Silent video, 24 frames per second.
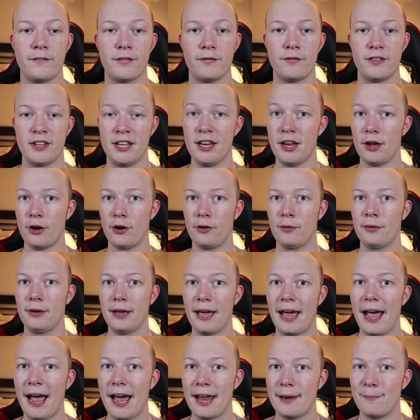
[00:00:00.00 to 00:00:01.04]
video,
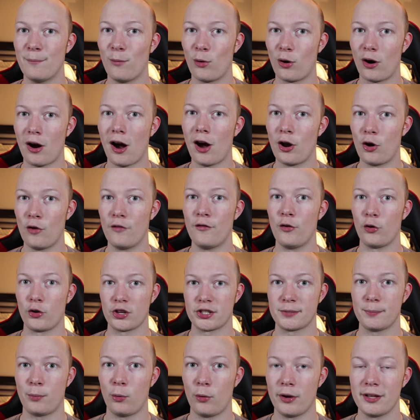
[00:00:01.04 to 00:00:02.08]
it had more
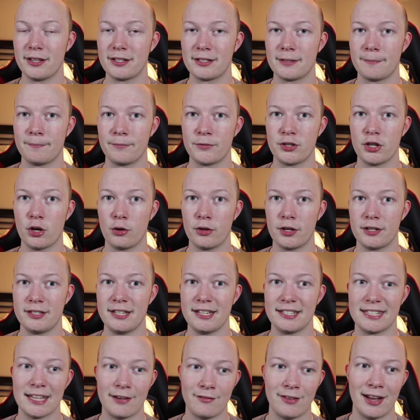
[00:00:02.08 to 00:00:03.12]
autofocus points. So the
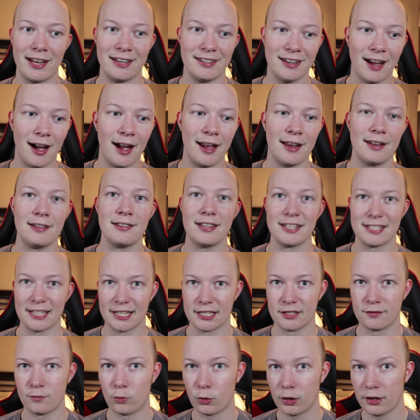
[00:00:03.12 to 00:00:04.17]
T7 had 9, this
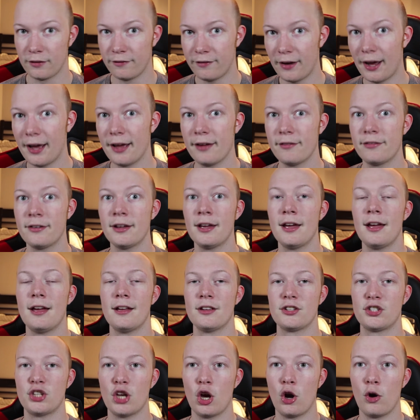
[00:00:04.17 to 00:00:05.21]
has 45.
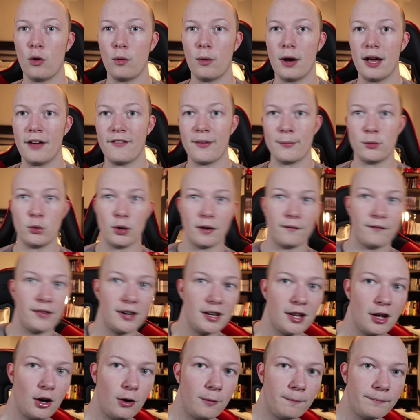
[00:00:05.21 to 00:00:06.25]
So if I'm doing
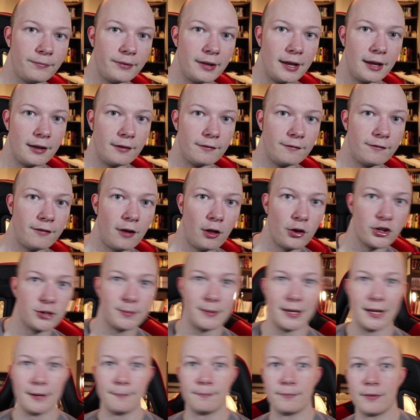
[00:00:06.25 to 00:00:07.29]
video, it follows
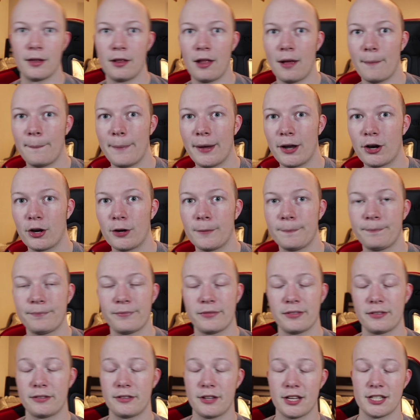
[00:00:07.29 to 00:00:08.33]
me a lot better.
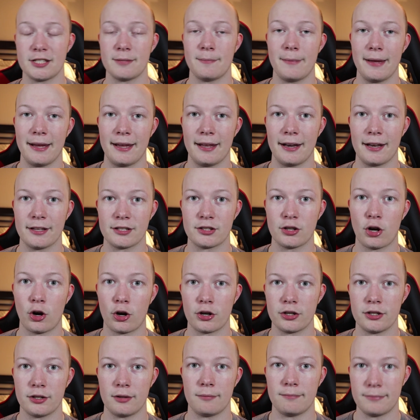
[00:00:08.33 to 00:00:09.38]
Doesn't make it as
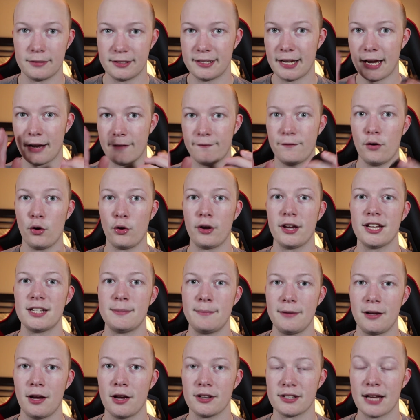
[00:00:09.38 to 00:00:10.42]
hard to stay in focus
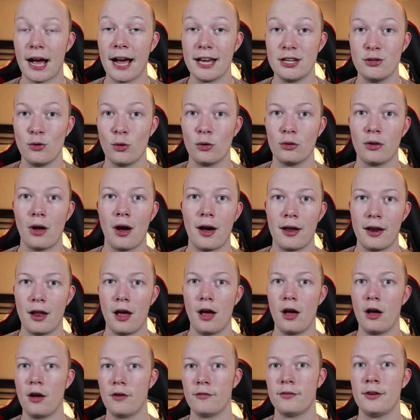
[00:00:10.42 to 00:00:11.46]
because I do a lot
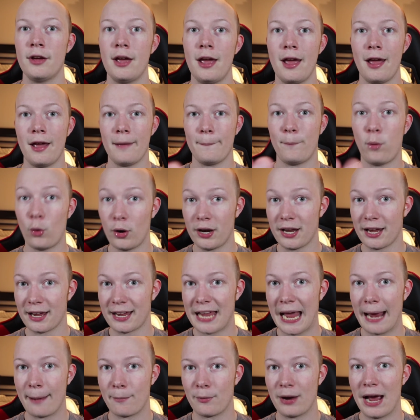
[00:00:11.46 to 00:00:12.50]
of pointing a
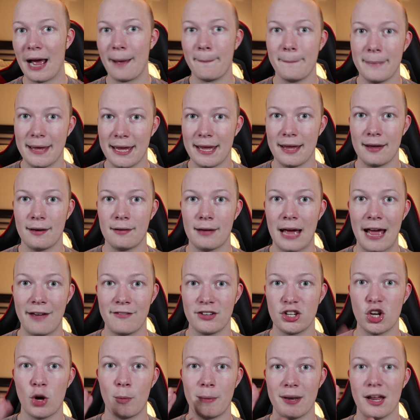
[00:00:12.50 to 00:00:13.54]
camera at me,
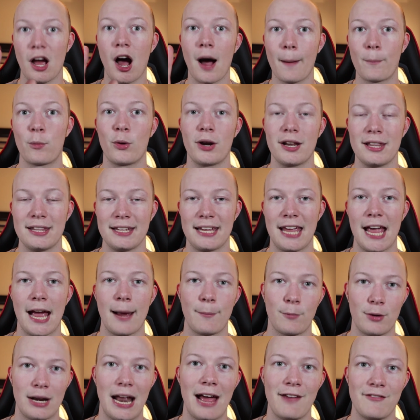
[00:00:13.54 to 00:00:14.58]
having nobody operating the
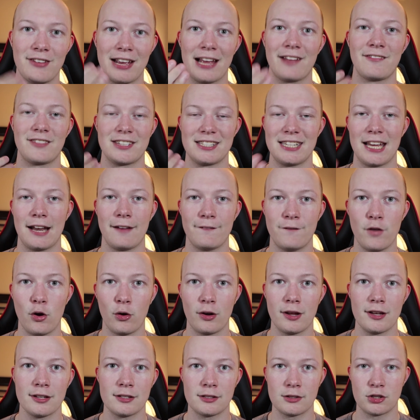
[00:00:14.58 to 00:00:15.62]
camera, and having to have to stay in
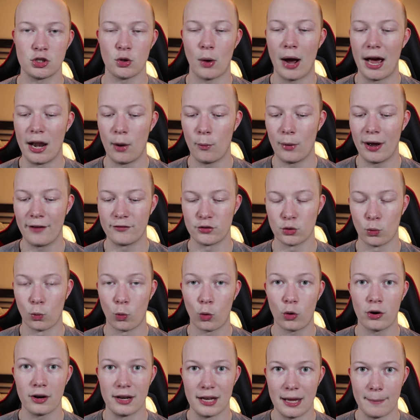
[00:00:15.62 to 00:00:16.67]
focus. So I don't have to
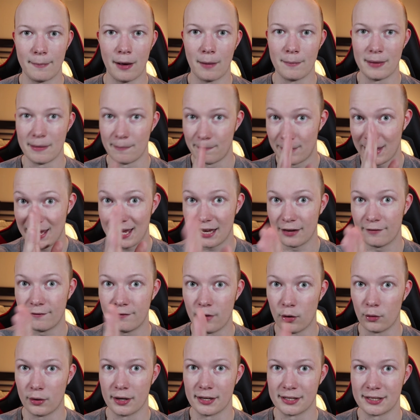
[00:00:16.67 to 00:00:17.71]
worry about me being in
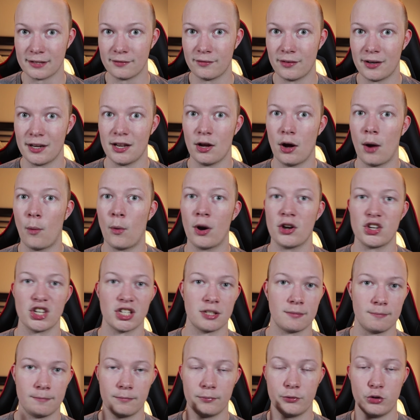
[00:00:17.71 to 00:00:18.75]
focus in video. I want to
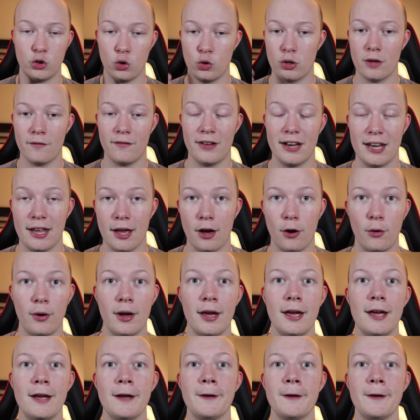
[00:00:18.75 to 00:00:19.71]
just do the video.